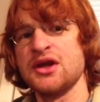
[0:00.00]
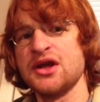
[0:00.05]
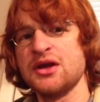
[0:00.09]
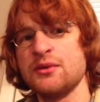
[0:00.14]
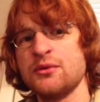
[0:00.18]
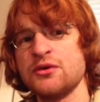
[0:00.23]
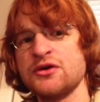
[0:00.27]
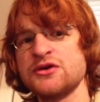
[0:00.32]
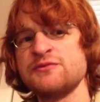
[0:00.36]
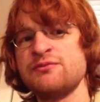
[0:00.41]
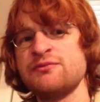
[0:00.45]
It
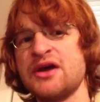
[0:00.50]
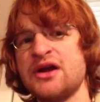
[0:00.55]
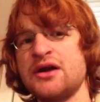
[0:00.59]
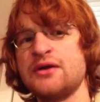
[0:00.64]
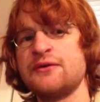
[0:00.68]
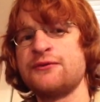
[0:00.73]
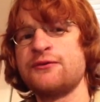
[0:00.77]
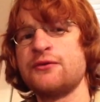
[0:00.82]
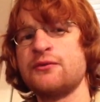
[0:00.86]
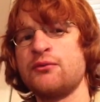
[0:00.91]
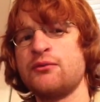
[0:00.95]
works
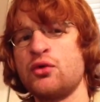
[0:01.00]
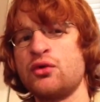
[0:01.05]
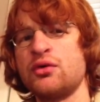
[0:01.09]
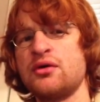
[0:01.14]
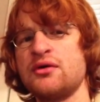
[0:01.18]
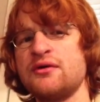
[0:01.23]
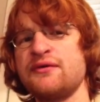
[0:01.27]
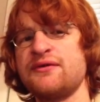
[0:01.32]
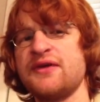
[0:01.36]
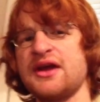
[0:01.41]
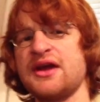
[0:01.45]
better for
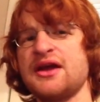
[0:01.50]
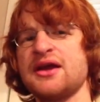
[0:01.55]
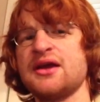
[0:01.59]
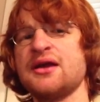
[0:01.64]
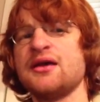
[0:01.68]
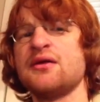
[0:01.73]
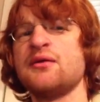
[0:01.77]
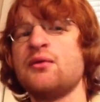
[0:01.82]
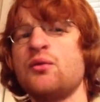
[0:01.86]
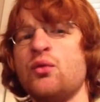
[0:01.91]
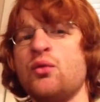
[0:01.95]
more of
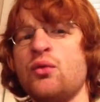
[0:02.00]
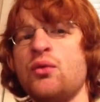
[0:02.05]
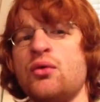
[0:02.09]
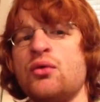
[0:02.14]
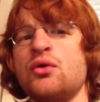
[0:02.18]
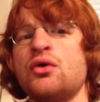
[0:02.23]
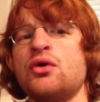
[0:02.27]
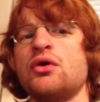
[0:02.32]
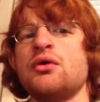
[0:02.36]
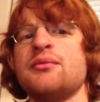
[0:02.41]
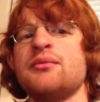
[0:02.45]
a
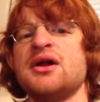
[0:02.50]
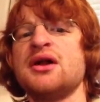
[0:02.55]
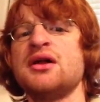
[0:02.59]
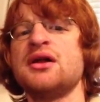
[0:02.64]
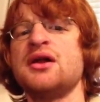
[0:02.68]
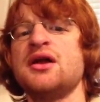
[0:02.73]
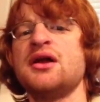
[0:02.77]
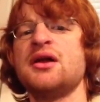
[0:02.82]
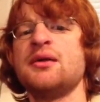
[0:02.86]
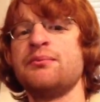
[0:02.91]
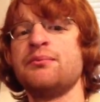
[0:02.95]
warm
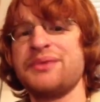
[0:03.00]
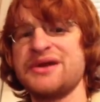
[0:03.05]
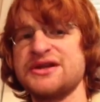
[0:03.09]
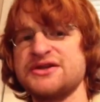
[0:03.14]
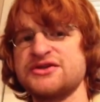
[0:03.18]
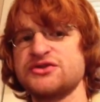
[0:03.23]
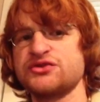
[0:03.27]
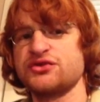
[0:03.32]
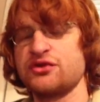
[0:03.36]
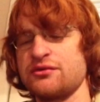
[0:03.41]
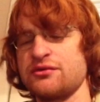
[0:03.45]

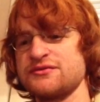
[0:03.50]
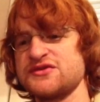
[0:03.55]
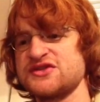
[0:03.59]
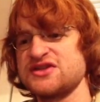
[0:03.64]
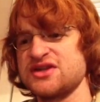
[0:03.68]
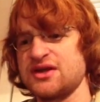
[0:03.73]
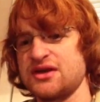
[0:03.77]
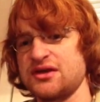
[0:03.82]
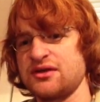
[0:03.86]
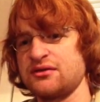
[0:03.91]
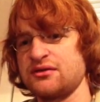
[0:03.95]
bass drum
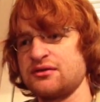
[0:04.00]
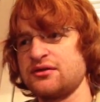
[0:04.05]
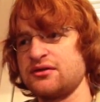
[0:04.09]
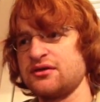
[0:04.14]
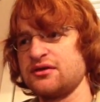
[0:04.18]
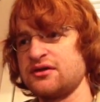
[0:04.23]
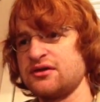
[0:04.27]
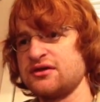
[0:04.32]
sound.